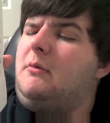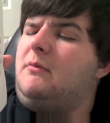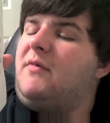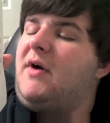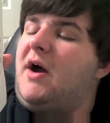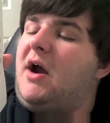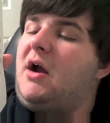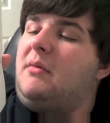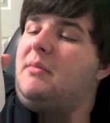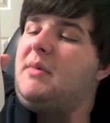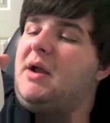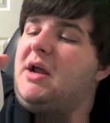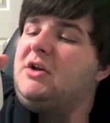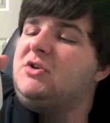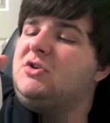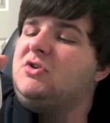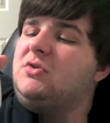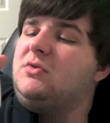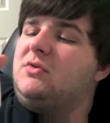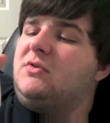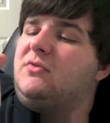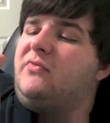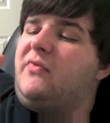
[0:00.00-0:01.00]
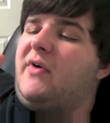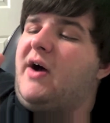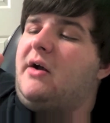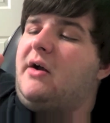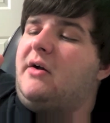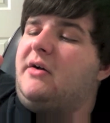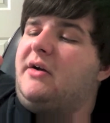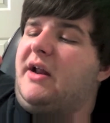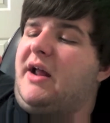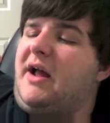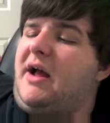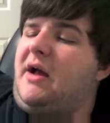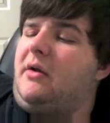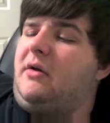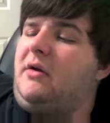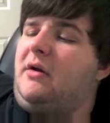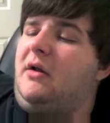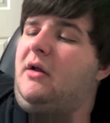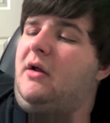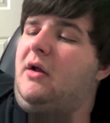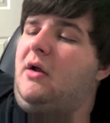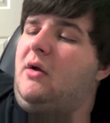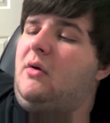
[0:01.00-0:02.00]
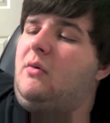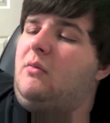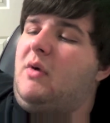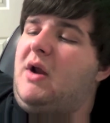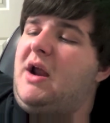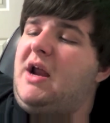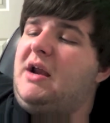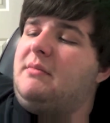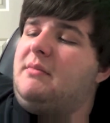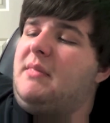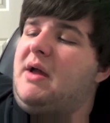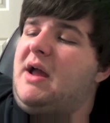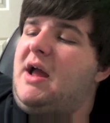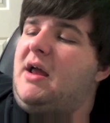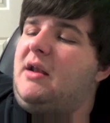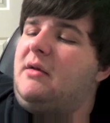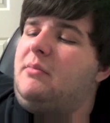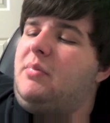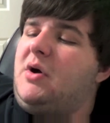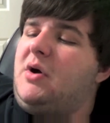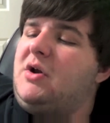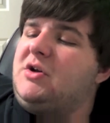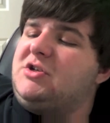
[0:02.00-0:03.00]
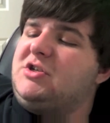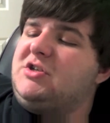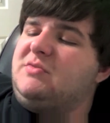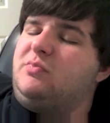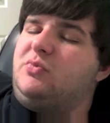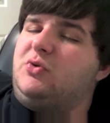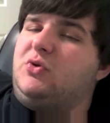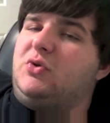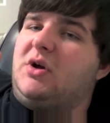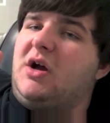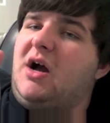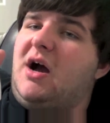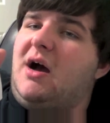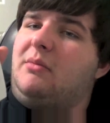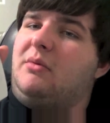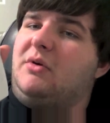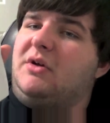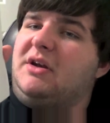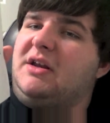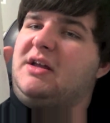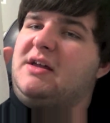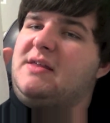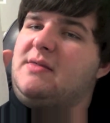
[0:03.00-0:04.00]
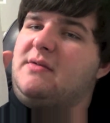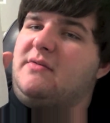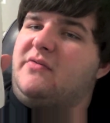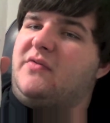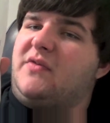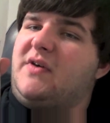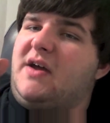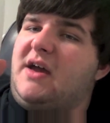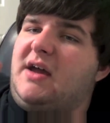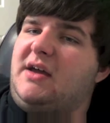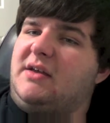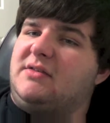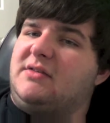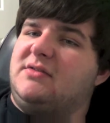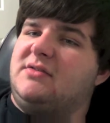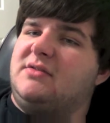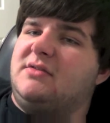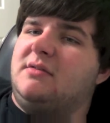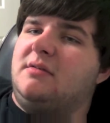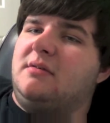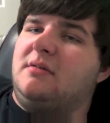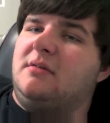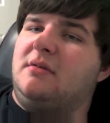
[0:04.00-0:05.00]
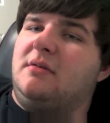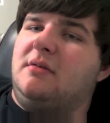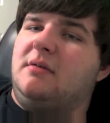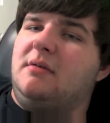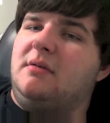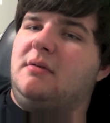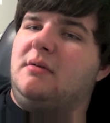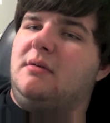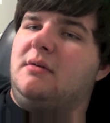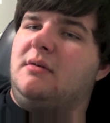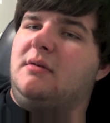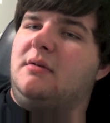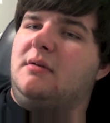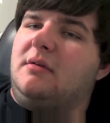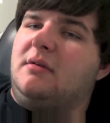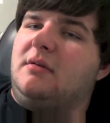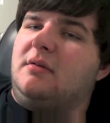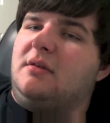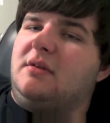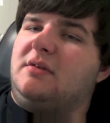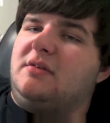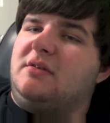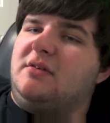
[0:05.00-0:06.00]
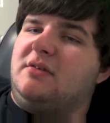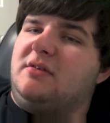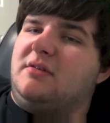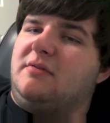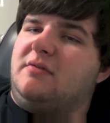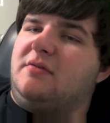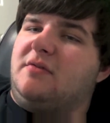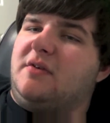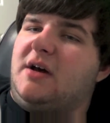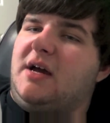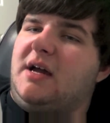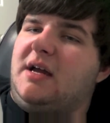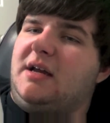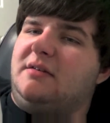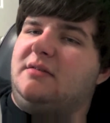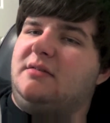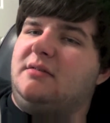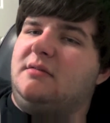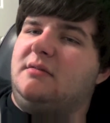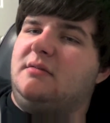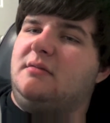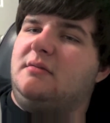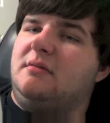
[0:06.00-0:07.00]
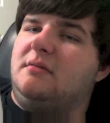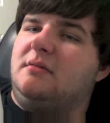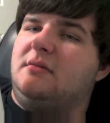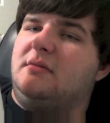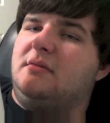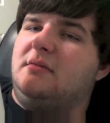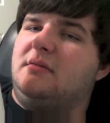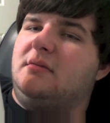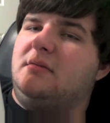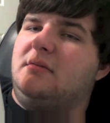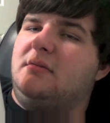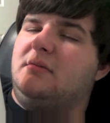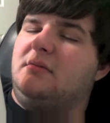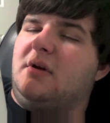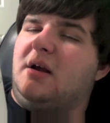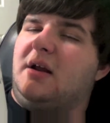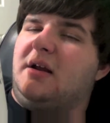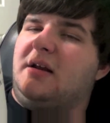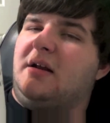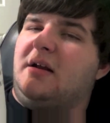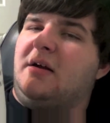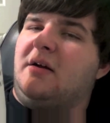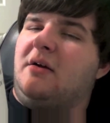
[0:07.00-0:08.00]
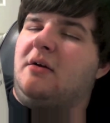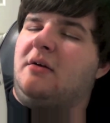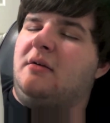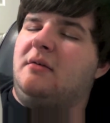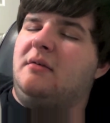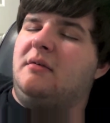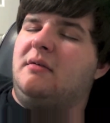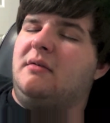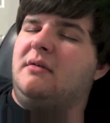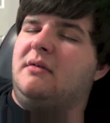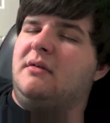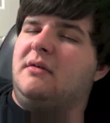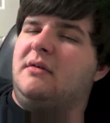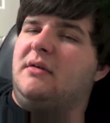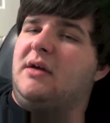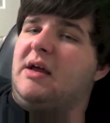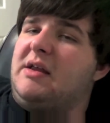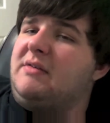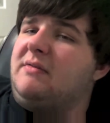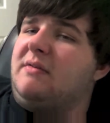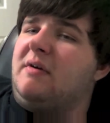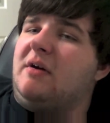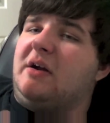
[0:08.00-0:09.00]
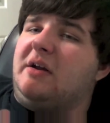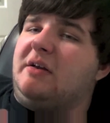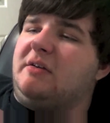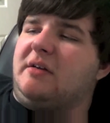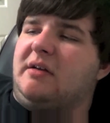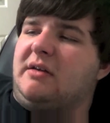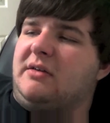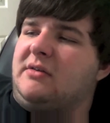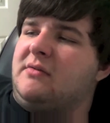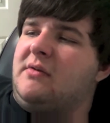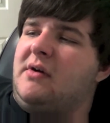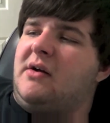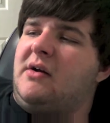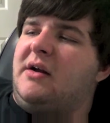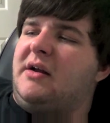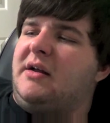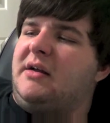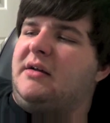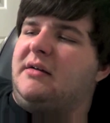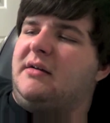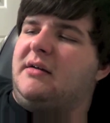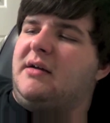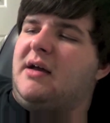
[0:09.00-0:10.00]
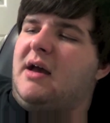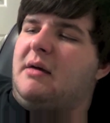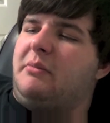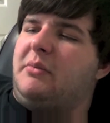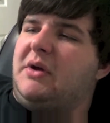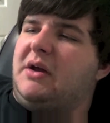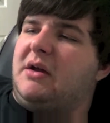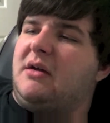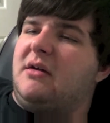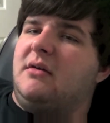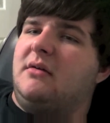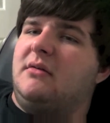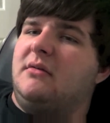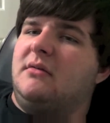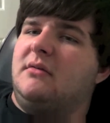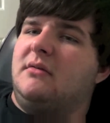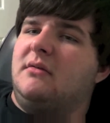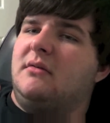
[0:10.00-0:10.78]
Fireman shoots fire down. Rain Man punches Blue Goblin in the face. This is the fight, right here. It's very, it's very epic.